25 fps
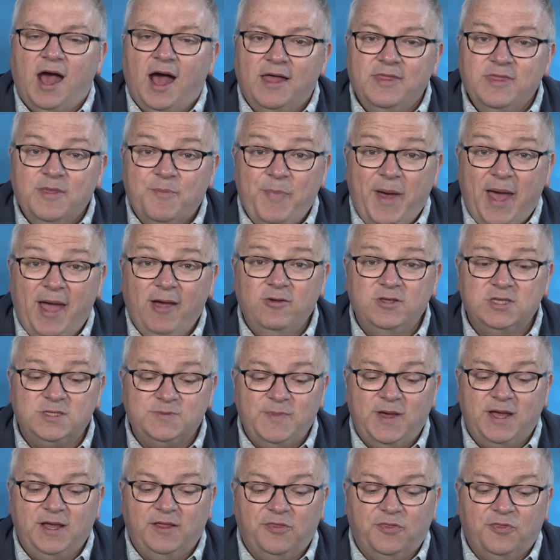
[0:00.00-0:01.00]
And the
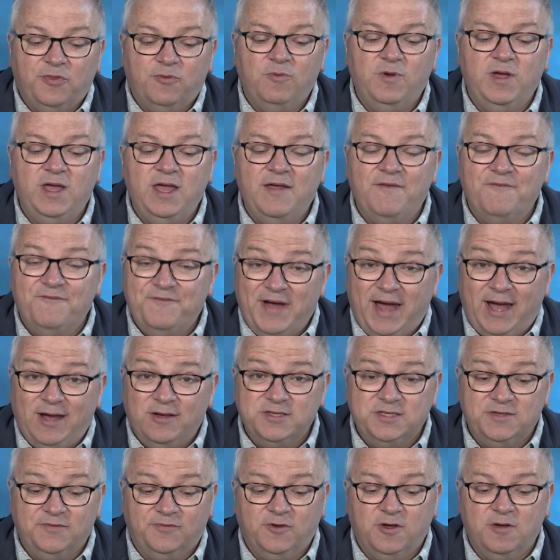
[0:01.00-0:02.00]
parents make three
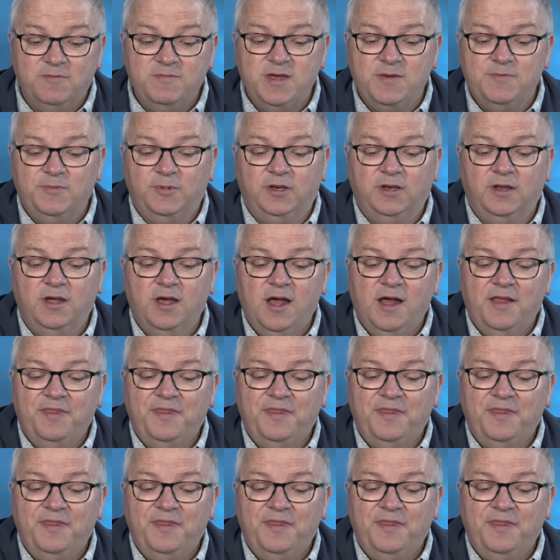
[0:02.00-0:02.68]
vows of commitment.